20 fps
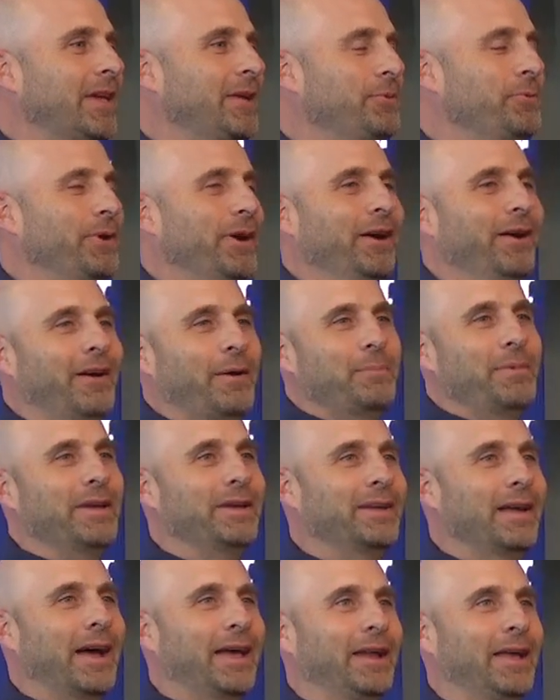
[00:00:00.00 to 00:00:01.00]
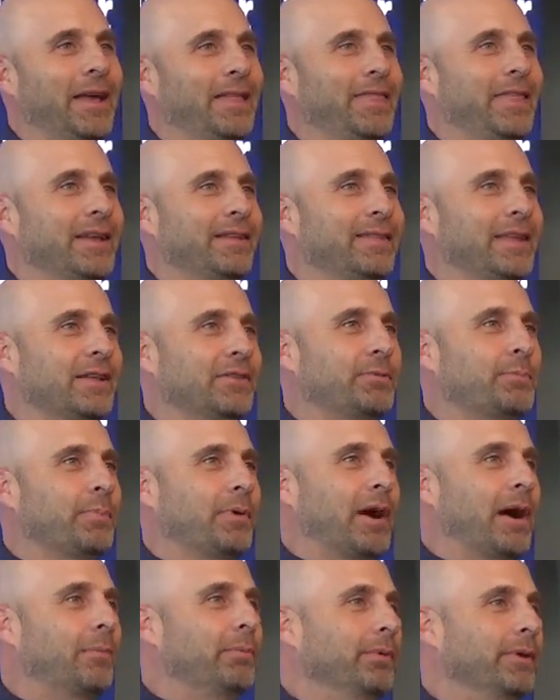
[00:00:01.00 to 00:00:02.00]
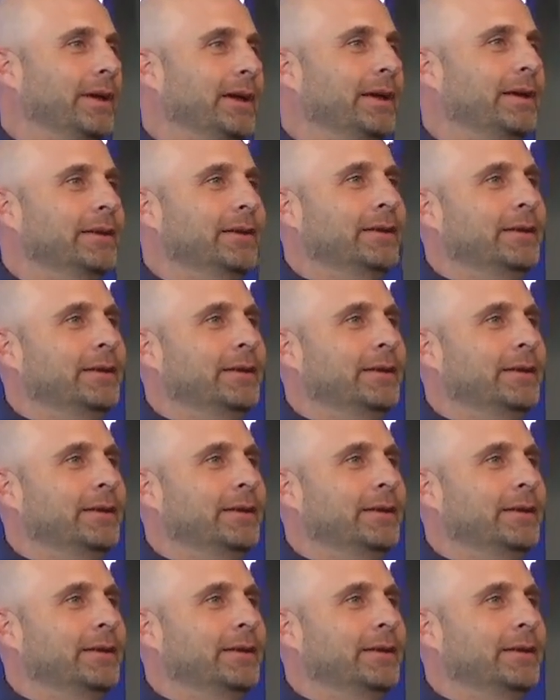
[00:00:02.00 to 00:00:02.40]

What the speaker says: Well, I mean, I think that's probably,